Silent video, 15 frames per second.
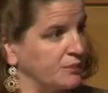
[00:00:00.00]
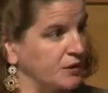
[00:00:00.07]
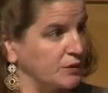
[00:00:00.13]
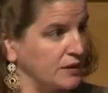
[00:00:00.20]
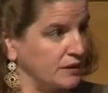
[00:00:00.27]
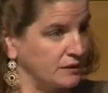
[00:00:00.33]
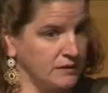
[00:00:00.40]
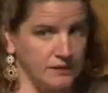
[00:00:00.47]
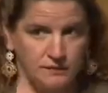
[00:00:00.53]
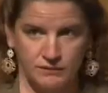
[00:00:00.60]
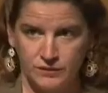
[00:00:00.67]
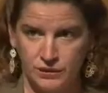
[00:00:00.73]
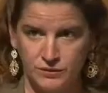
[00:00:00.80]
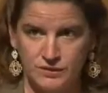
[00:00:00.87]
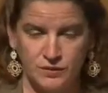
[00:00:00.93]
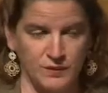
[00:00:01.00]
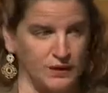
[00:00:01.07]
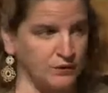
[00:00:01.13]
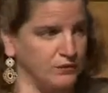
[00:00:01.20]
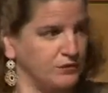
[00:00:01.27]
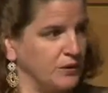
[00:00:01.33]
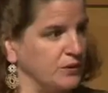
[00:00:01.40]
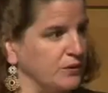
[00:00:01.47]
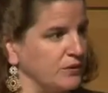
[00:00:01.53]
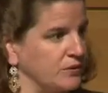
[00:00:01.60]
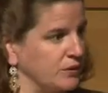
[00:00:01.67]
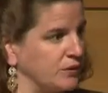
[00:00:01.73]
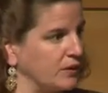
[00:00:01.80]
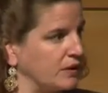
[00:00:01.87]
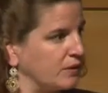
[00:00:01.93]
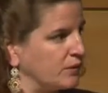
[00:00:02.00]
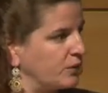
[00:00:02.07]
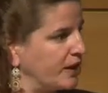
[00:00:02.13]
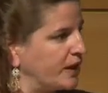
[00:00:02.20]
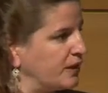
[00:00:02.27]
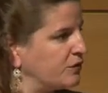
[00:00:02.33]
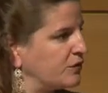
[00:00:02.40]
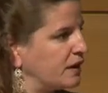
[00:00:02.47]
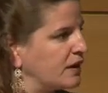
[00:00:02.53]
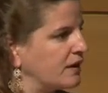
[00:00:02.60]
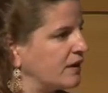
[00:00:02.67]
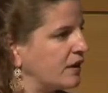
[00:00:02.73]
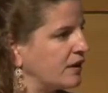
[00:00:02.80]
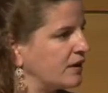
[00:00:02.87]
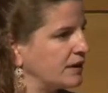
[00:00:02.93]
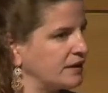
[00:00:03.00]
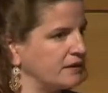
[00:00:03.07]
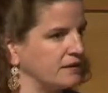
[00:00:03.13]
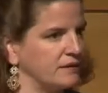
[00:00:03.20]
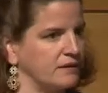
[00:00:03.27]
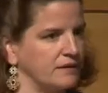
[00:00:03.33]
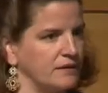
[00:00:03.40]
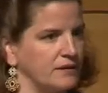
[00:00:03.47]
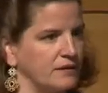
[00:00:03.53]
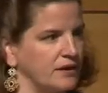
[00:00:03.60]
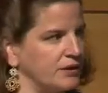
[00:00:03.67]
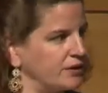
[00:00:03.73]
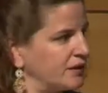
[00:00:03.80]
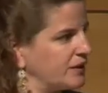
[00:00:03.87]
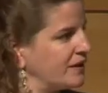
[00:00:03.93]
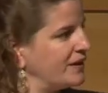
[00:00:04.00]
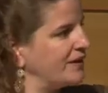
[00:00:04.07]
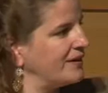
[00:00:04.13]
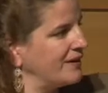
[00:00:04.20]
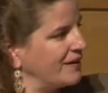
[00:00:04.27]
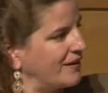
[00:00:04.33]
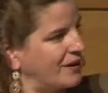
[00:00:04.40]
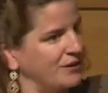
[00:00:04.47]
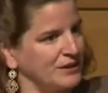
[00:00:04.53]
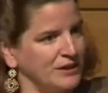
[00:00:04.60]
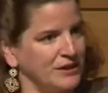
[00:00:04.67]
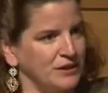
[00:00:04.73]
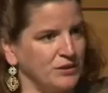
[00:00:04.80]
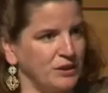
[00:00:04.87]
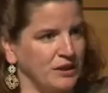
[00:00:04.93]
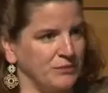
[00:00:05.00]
You can use the microphones or wave, and Arlen, are you here? Arlen